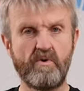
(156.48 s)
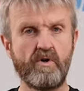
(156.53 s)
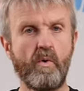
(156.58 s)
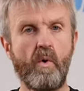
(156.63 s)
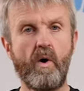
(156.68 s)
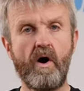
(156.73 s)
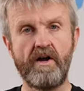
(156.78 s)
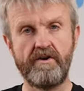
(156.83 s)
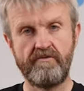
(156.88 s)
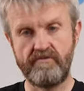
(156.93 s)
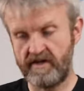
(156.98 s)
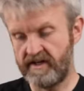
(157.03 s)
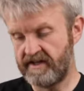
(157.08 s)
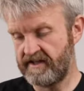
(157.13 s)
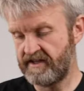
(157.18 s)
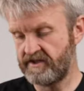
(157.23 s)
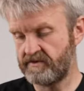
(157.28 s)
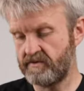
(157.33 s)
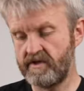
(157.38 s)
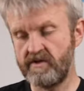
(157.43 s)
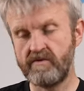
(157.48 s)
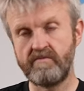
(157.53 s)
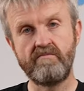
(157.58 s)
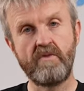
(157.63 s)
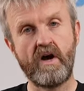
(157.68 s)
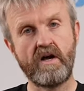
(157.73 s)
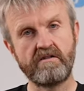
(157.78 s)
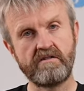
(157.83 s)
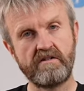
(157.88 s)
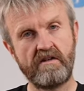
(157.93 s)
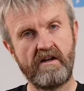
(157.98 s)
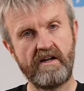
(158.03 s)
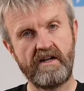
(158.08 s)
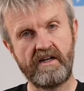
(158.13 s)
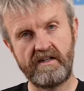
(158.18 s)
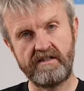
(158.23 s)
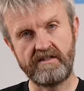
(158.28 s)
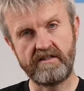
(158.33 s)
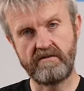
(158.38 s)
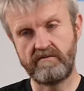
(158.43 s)
required, really. That's where you're most
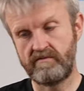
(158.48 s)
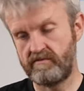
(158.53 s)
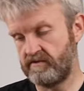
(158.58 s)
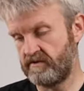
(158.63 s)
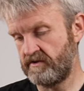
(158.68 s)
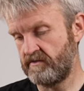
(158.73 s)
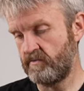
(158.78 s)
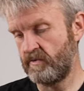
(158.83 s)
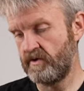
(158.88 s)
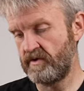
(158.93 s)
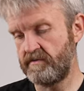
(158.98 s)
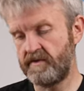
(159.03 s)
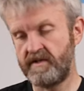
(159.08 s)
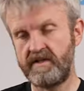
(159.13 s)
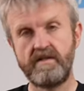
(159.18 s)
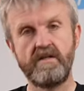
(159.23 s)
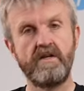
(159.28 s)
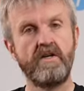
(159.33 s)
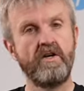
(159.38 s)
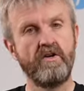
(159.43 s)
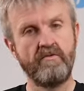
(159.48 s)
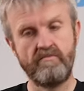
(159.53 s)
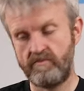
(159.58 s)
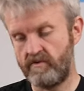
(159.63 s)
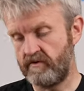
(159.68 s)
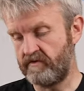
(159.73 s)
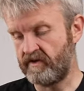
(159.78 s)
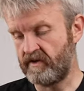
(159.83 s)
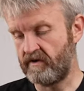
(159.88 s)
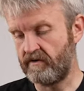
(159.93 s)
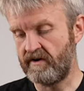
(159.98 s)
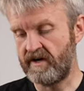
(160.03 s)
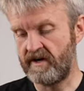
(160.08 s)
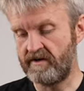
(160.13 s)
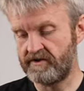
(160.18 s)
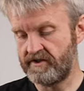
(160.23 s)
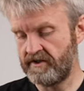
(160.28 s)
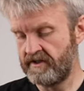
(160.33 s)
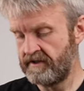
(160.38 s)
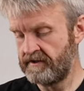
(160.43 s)
likely to want to be moving
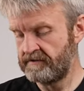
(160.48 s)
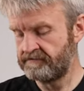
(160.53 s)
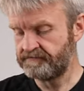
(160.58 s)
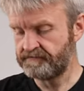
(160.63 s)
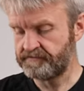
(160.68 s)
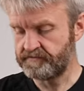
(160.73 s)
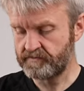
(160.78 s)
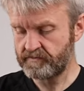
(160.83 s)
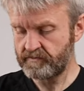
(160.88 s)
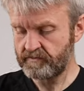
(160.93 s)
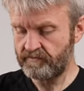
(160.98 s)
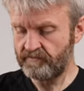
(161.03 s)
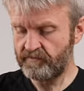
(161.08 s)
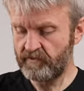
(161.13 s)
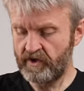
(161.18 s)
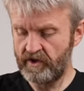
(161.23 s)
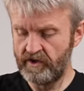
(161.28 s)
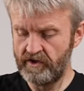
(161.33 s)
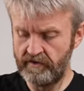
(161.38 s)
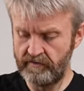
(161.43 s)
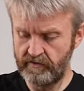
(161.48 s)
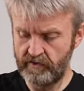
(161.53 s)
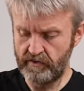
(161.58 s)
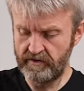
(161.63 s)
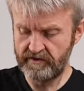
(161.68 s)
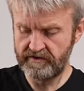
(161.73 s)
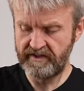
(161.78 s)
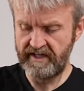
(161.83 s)
around. You've got